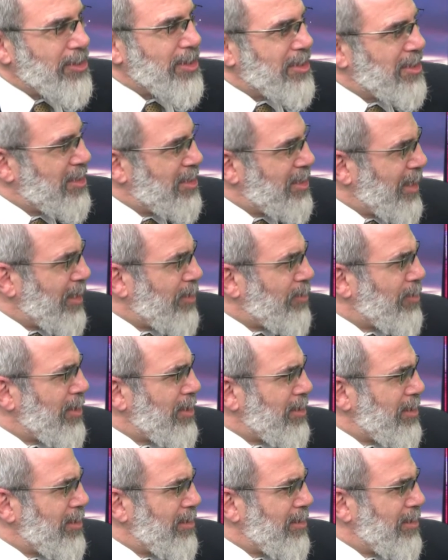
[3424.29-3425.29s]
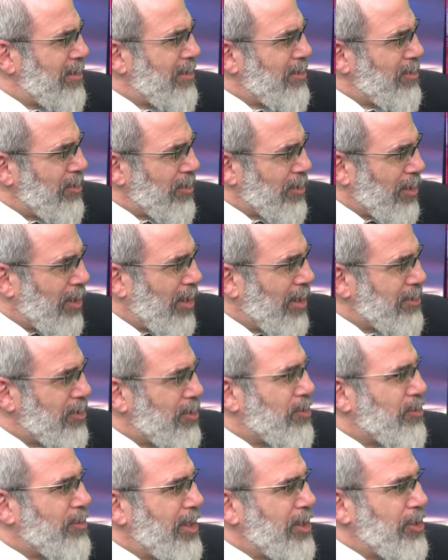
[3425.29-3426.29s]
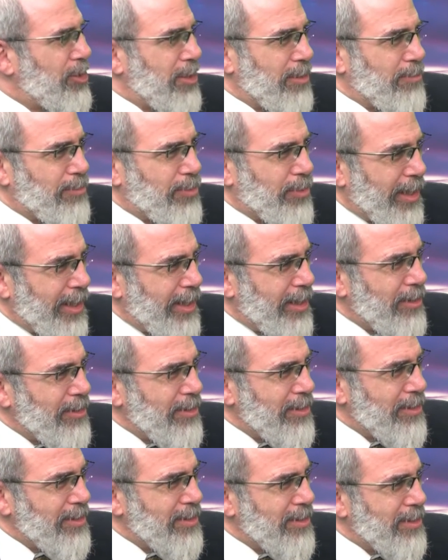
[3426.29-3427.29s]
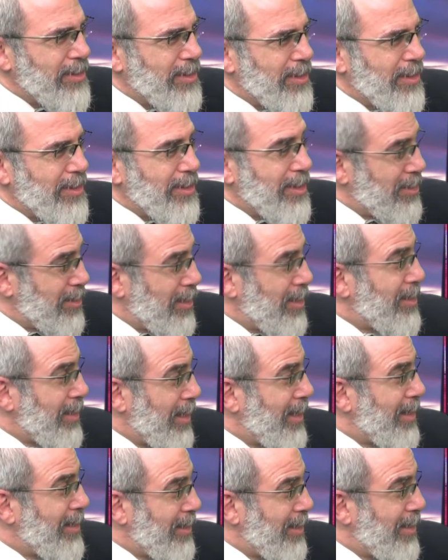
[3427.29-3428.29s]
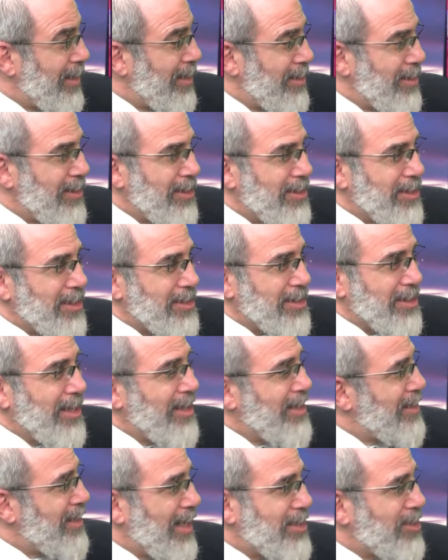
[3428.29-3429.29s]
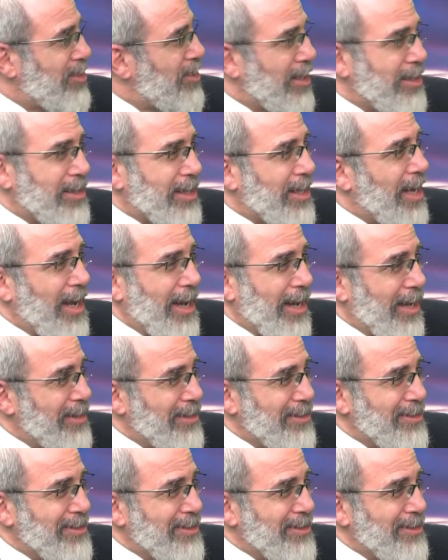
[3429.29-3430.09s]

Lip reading: the secret to concentration in prayer, they say, yeah. He says, that's not the guy.